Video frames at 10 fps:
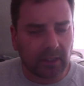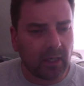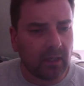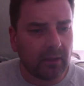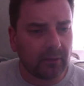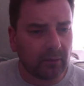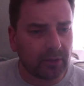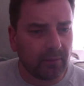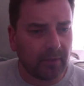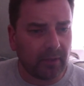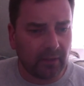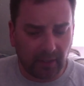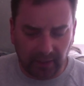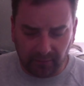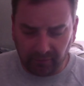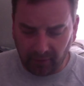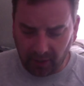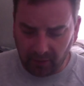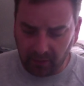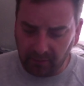a card or something that they can
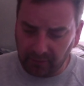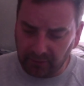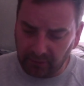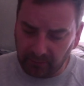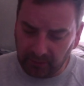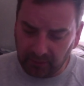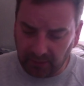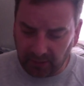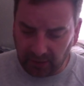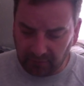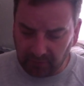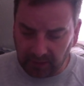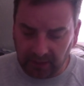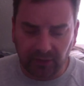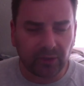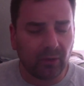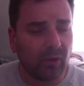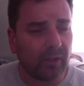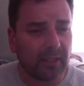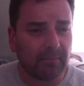fire over to me to save me
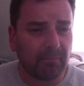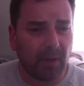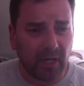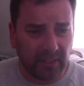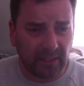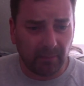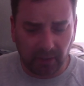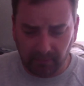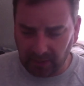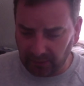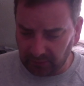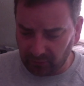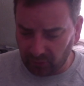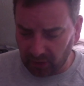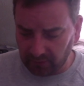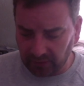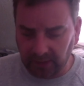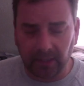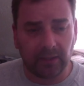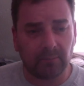installing mind-numbing amounts of drivers to
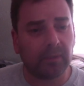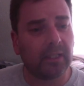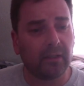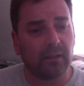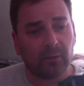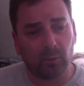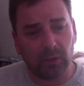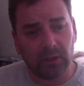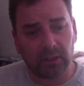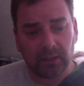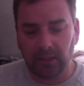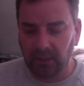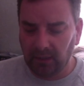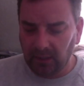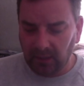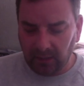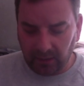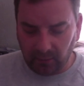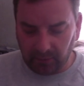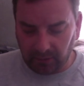get this bloody thing to work,
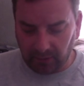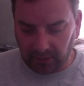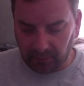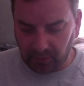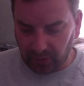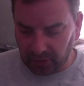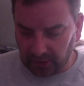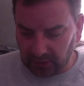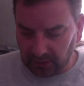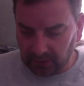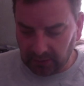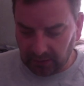that would be greatly appreciated.